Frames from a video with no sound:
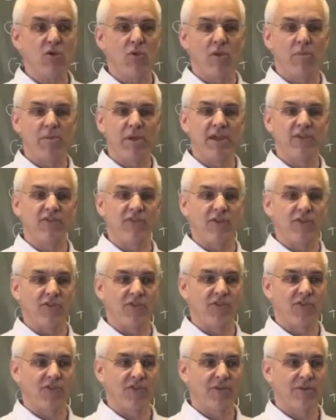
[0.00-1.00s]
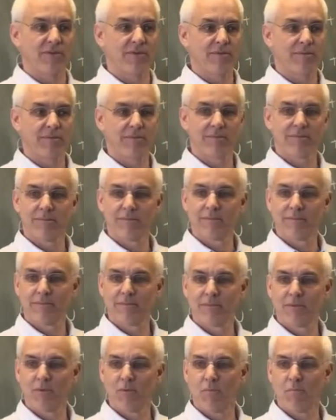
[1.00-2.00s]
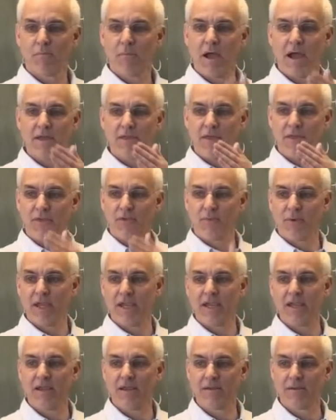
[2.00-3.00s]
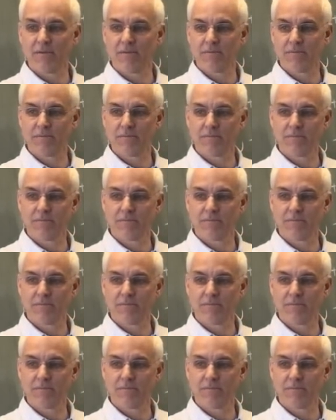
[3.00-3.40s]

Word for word: equal pieces by the three